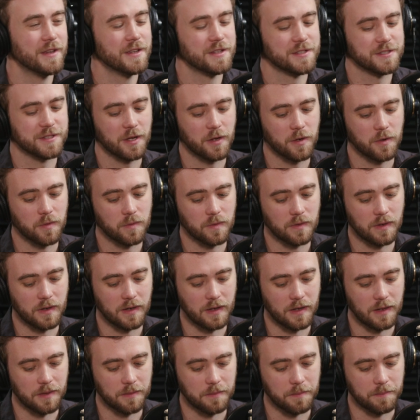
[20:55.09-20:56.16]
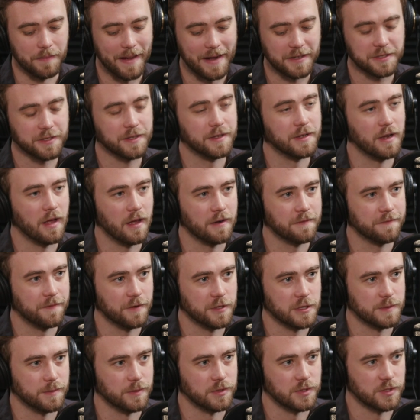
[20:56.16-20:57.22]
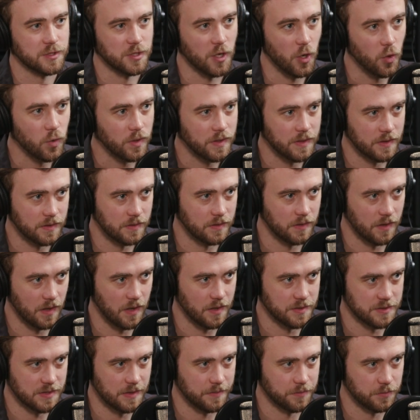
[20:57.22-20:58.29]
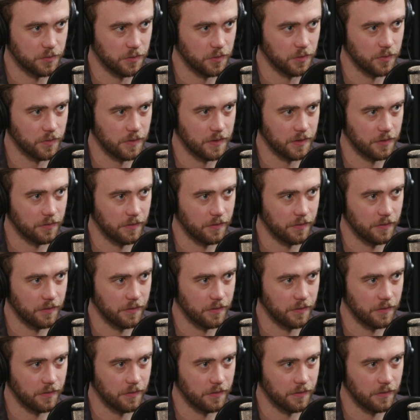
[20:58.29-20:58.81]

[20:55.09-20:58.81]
So back to the non-fungible token concept real quick. Right?